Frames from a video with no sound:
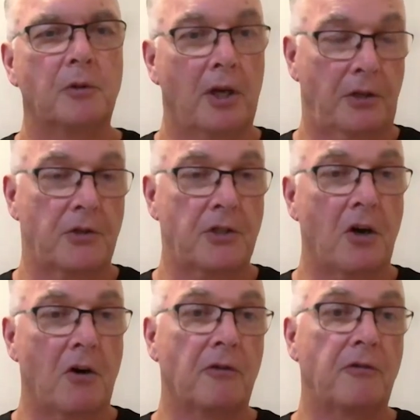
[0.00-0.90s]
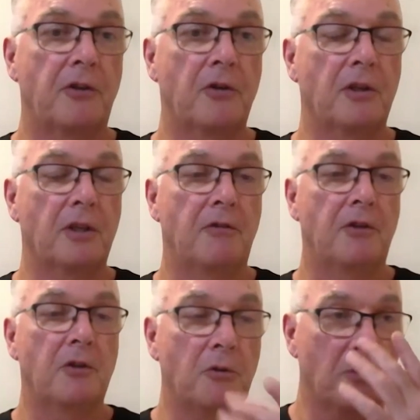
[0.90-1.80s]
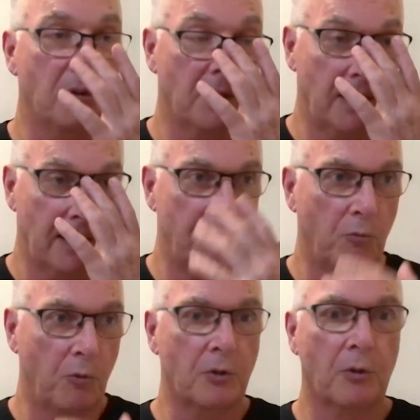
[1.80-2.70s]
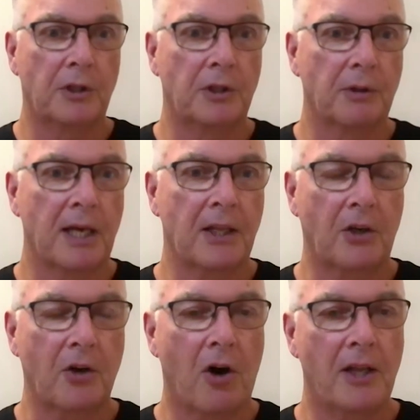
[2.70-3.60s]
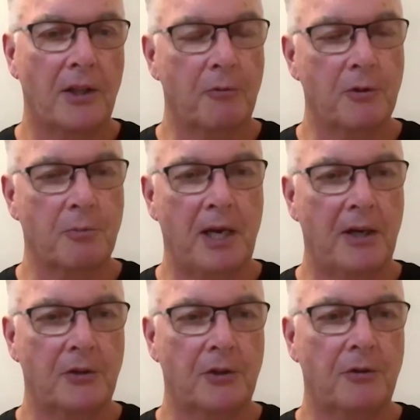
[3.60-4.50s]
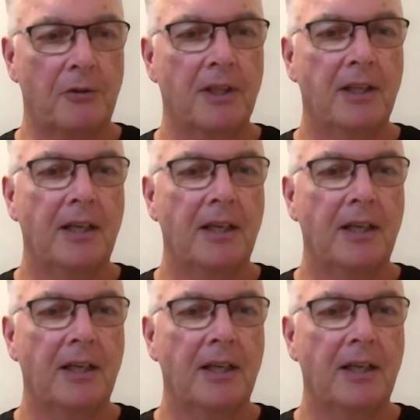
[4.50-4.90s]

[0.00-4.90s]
like yourself, if you were talking to another guy that was about to,